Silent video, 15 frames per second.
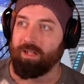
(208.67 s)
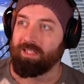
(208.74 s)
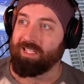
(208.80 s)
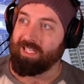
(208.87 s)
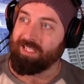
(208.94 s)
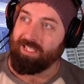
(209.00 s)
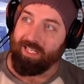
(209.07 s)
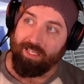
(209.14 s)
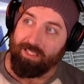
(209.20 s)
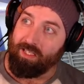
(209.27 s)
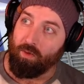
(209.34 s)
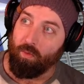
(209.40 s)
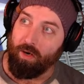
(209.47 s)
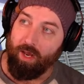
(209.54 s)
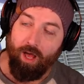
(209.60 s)
to
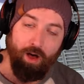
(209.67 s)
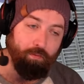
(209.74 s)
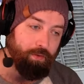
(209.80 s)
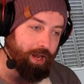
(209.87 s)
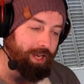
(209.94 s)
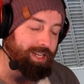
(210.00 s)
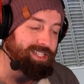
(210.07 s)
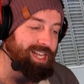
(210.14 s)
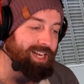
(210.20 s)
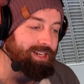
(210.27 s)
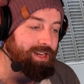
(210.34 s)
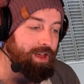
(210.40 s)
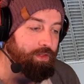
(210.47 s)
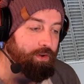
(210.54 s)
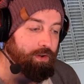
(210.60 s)
61 health, and I can take
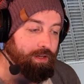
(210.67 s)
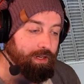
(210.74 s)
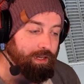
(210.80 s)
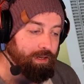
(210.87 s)
another